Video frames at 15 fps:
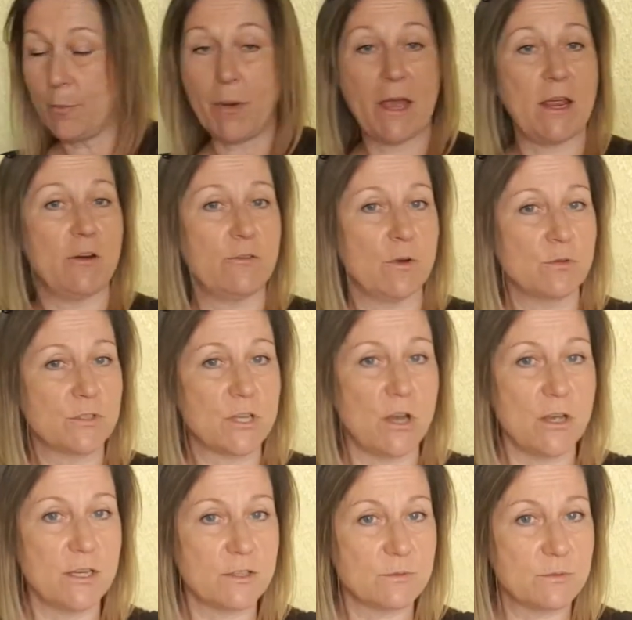a pair of old
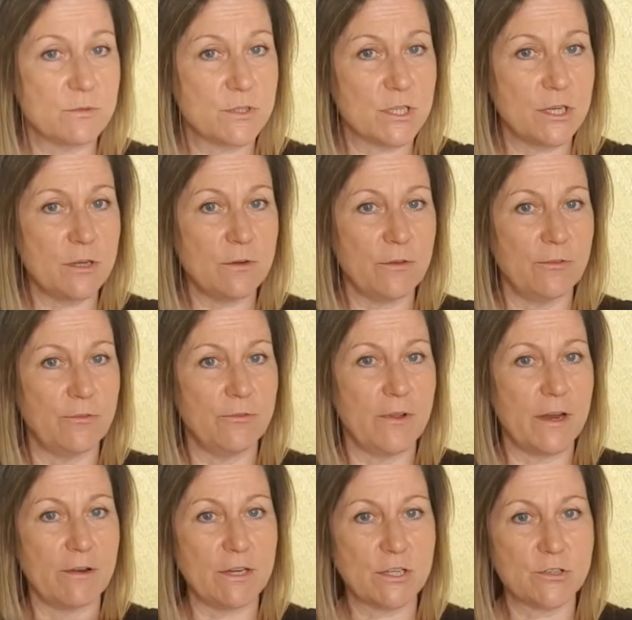tights will do,
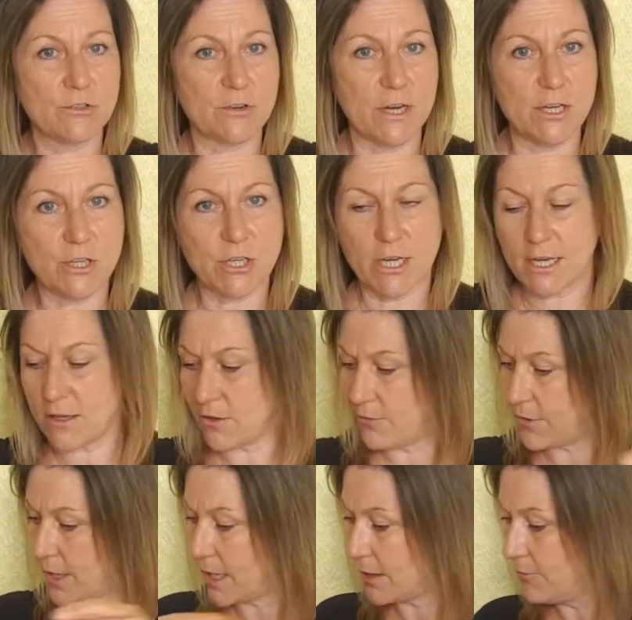very stretchy,
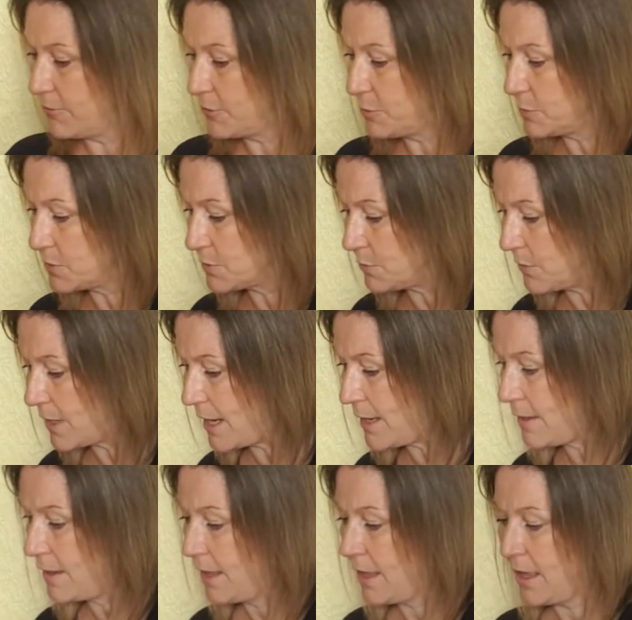very comfortable to wear.
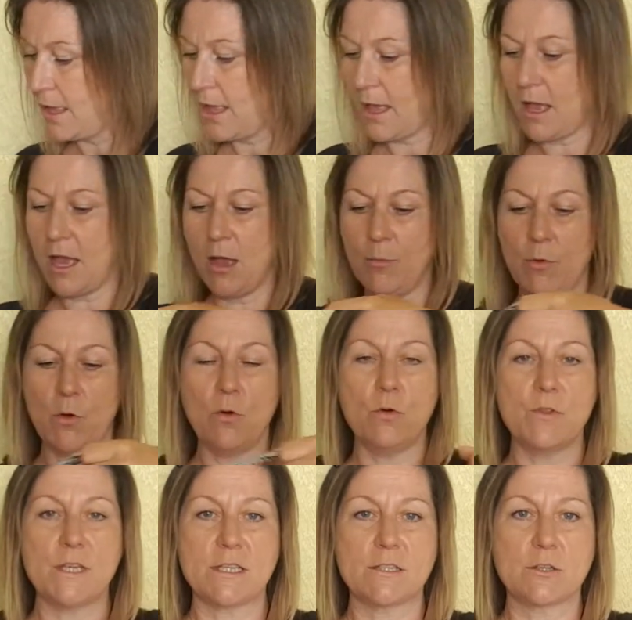
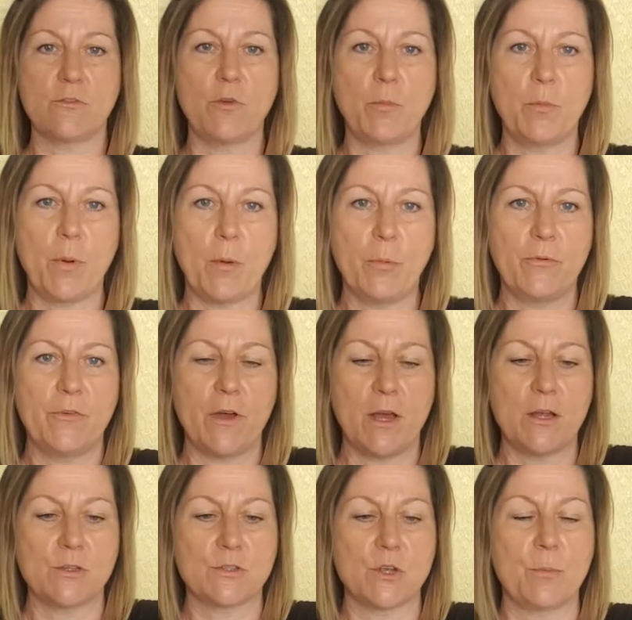Or this is off a top
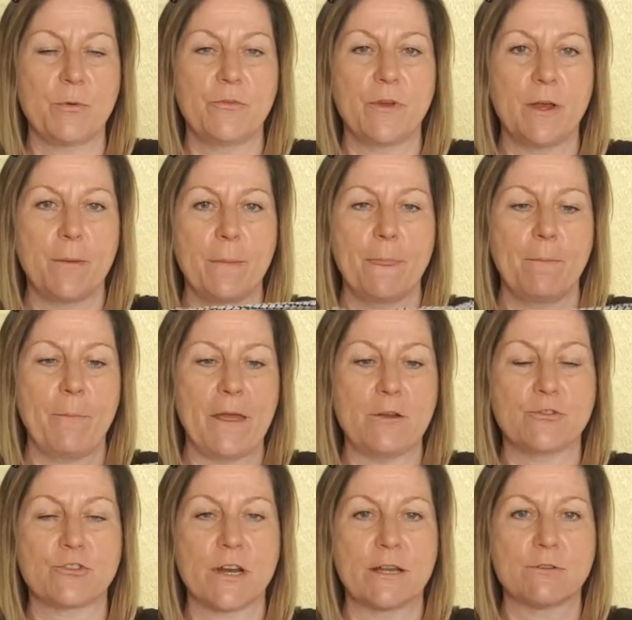of a pair
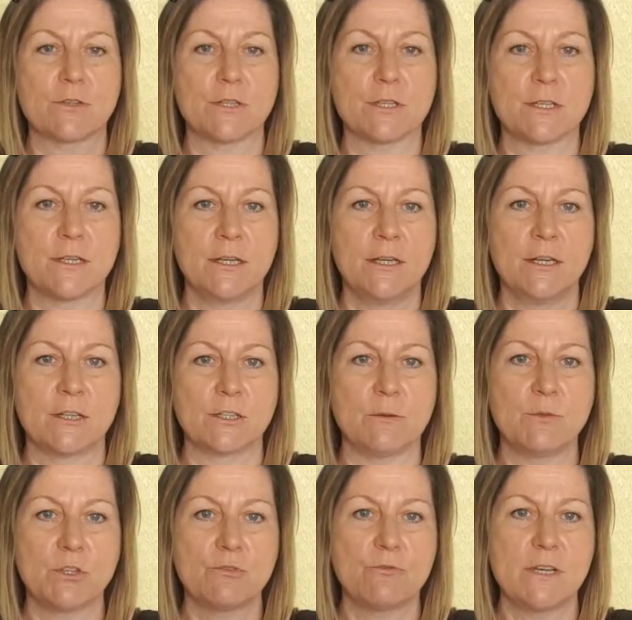of trousers, so
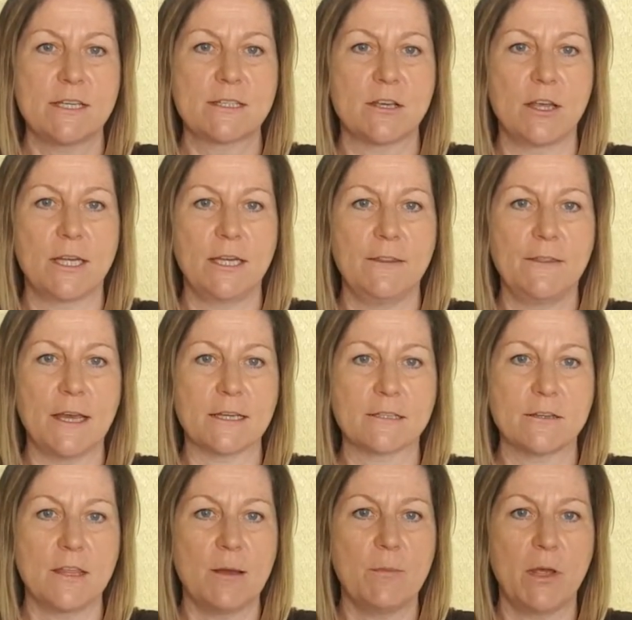I'm just recycling that,
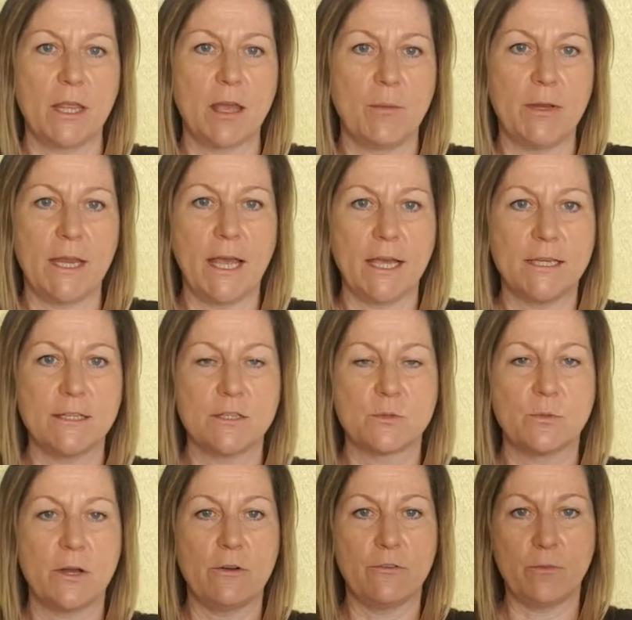so that might come in handy as
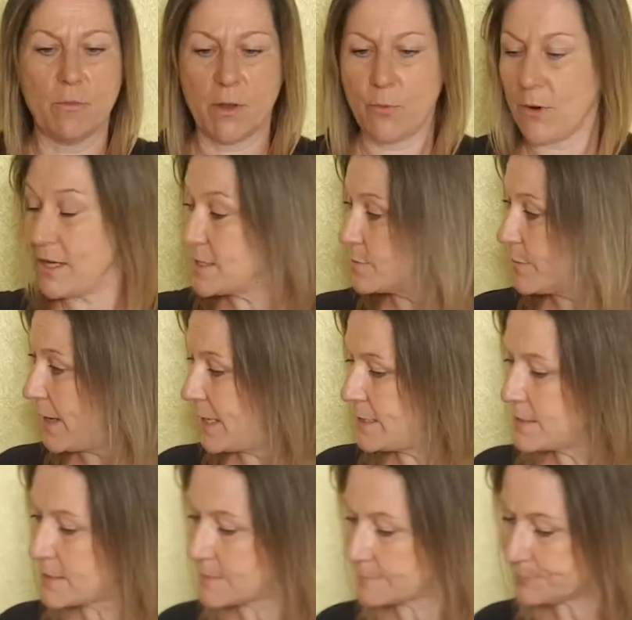well for my
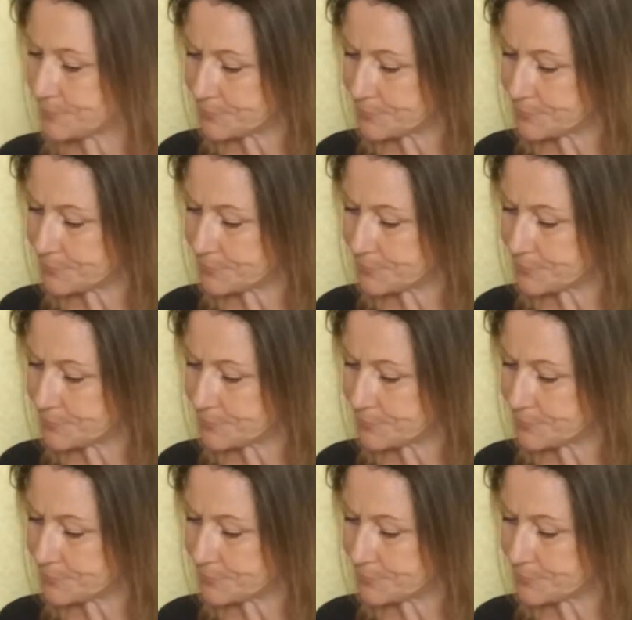waistbands.